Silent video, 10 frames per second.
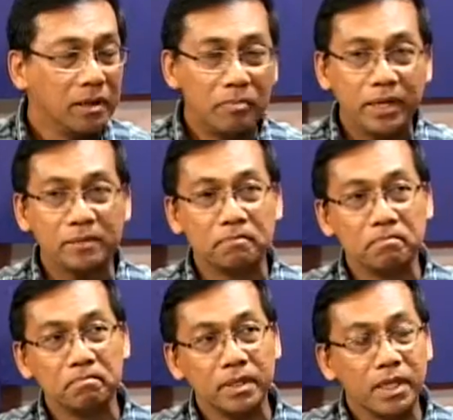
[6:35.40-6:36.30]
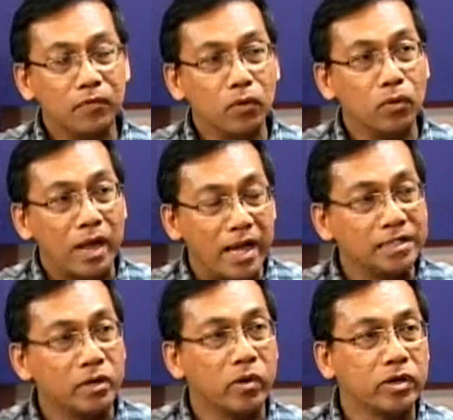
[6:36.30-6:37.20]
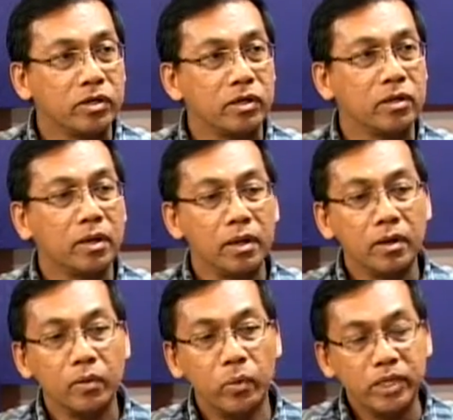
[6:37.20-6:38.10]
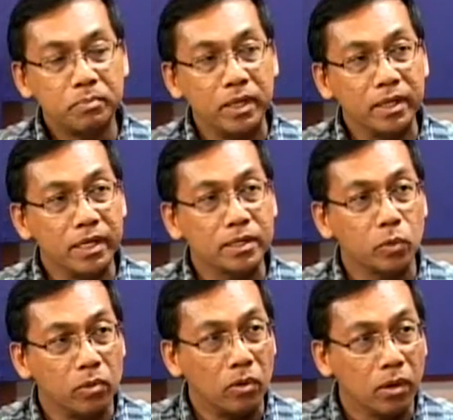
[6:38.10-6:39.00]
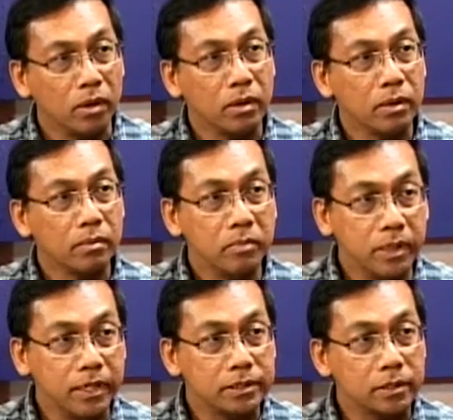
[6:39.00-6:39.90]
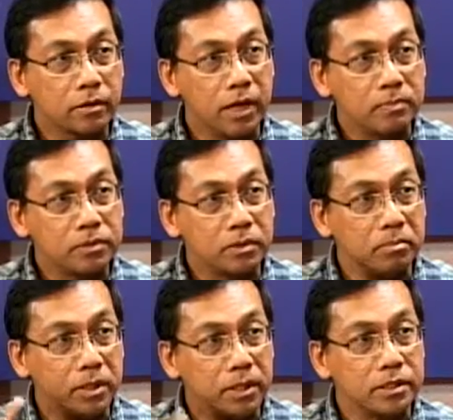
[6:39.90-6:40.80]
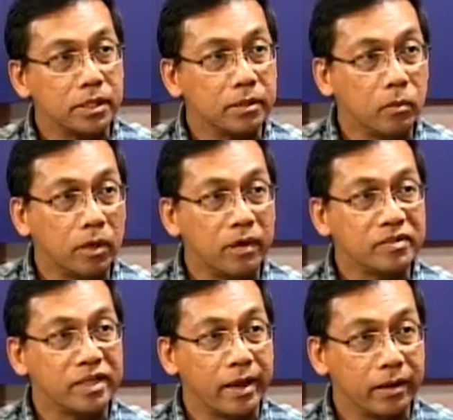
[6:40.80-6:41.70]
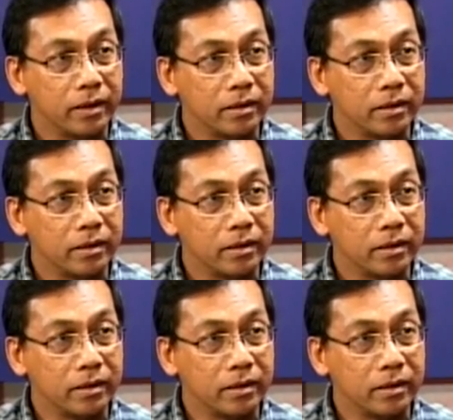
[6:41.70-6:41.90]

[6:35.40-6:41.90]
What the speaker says: But if you ask the question, which buildings were more? Buildings that collapsed or buildings that were left standing?